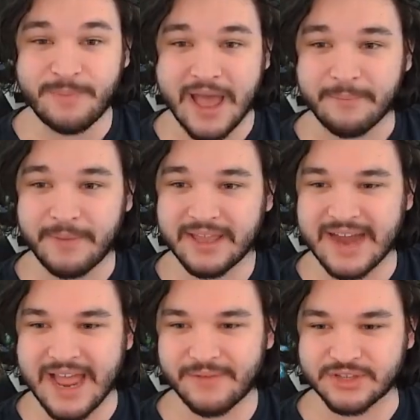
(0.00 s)
epic and
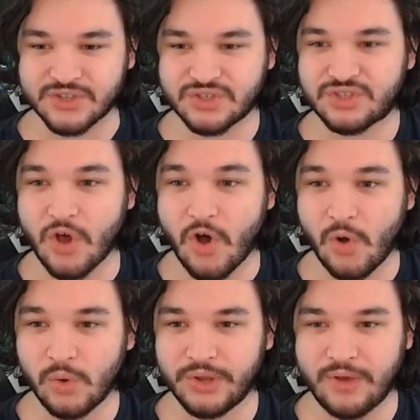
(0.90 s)
I have like so
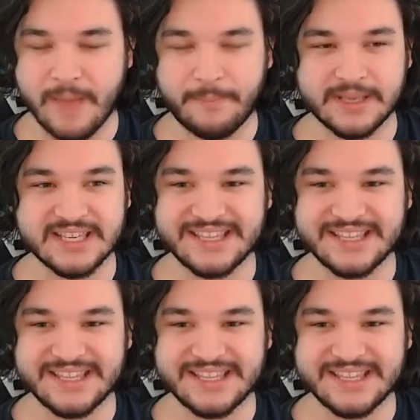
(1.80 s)
little epics in the